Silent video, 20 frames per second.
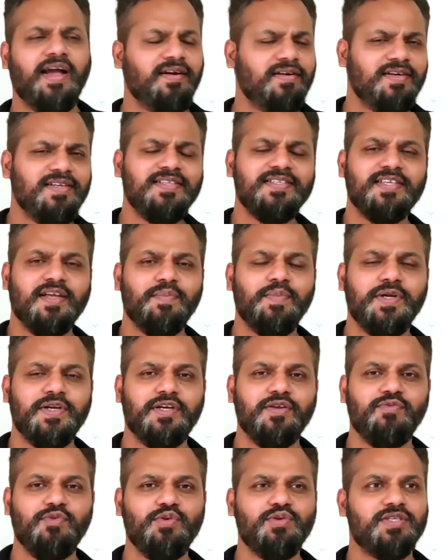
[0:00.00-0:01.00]
I heard in some
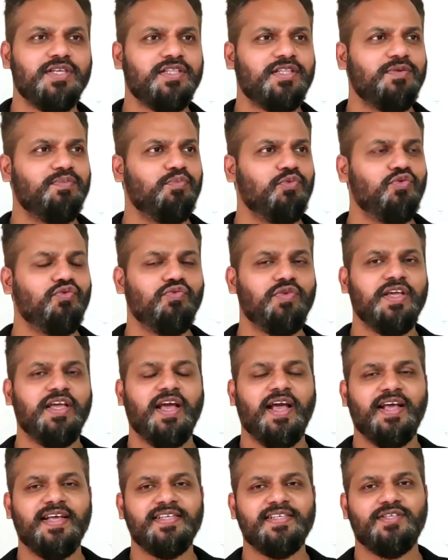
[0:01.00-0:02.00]
interviews that the movie
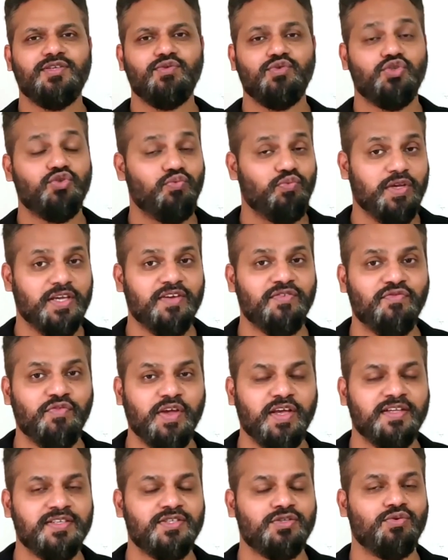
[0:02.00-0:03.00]
has used
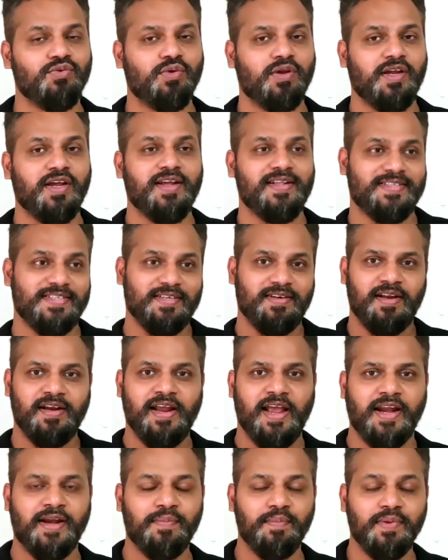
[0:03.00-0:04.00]
VFX to create certain
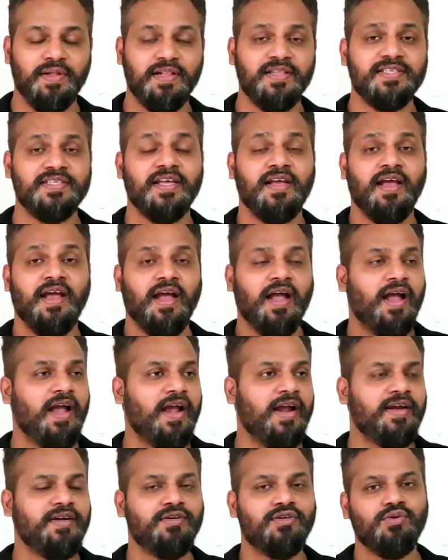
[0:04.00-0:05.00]
animals
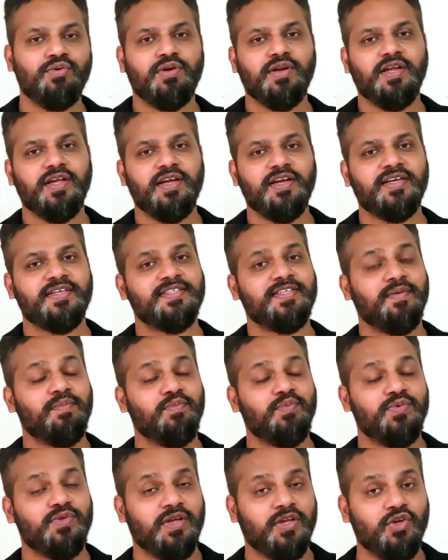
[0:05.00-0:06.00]
and to create
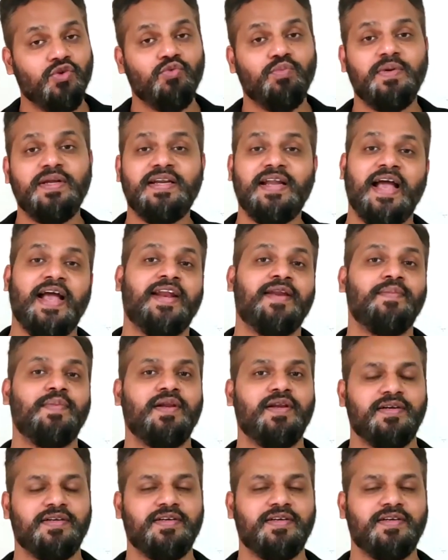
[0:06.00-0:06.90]
some human animal